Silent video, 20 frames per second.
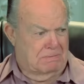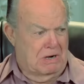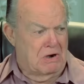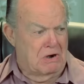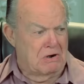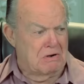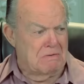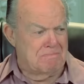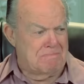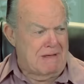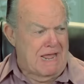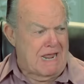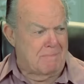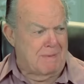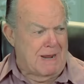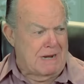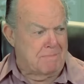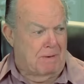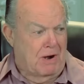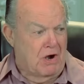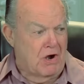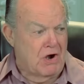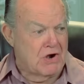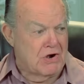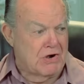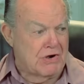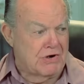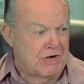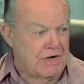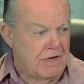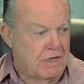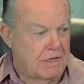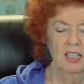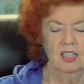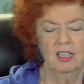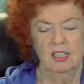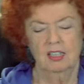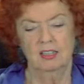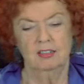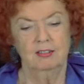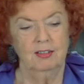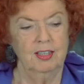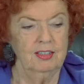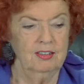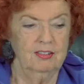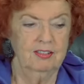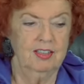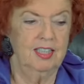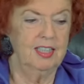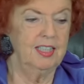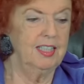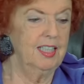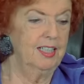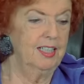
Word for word: burn, baby, burn! Oh, I don't like